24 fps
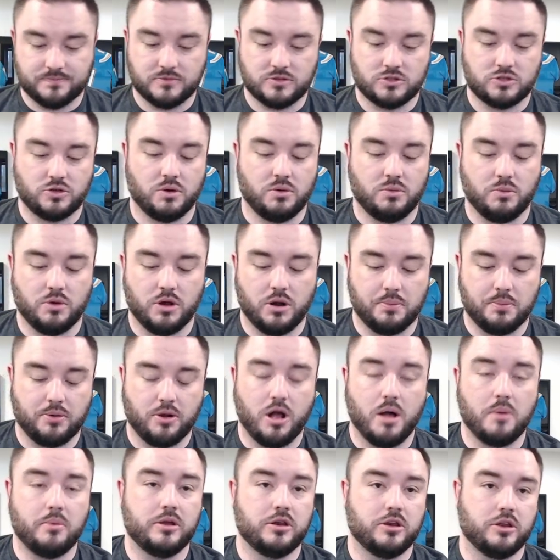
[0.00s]
So what I'll
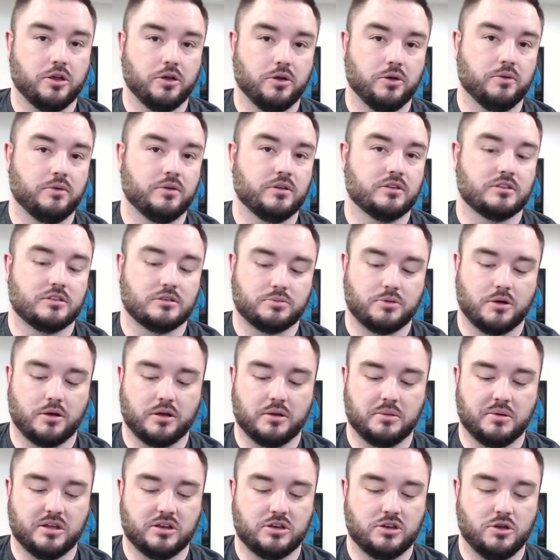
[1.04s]
probably do, this is probably
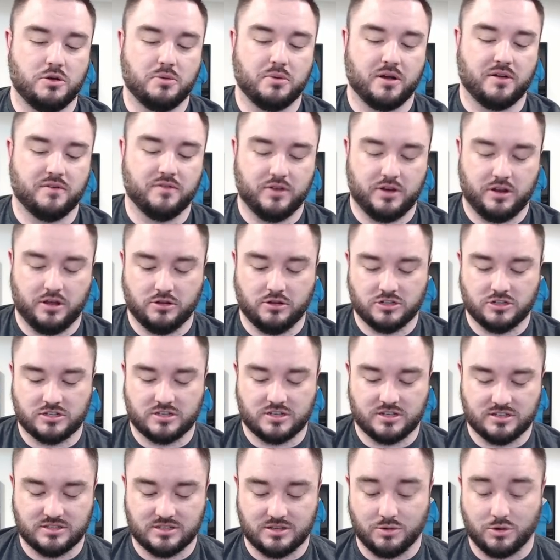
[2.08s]
going to be a two-part video
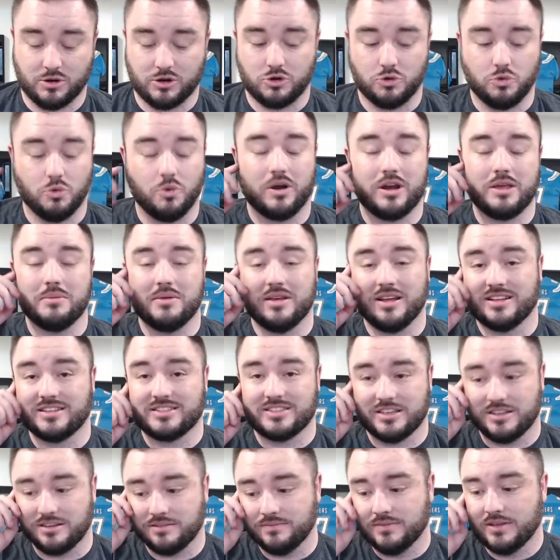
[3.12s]
because they were 20 minutes
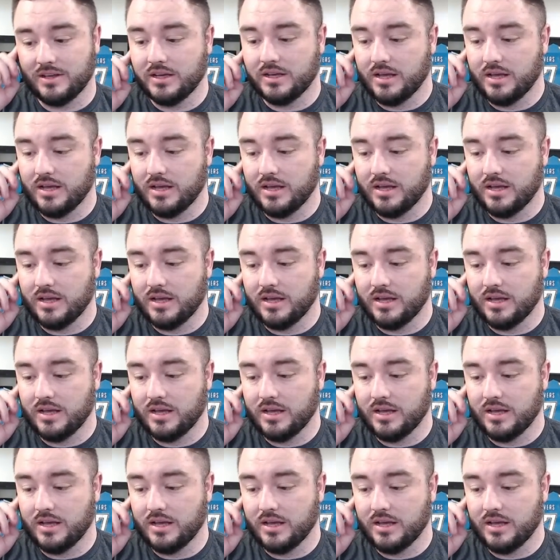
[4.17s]
in.